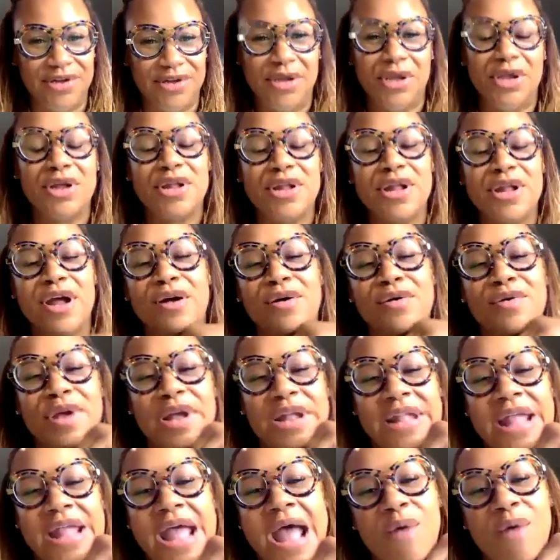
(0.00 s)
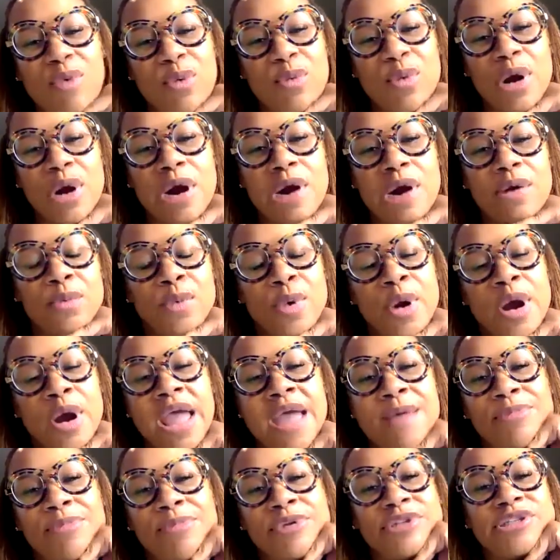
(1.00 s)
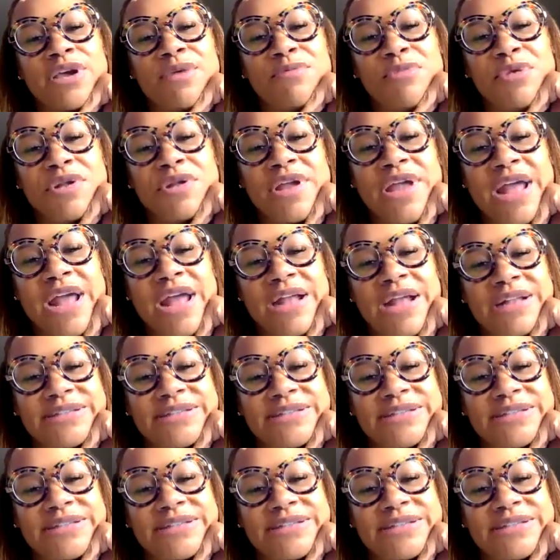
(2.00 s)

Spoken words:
you know, and how we were able to communicate.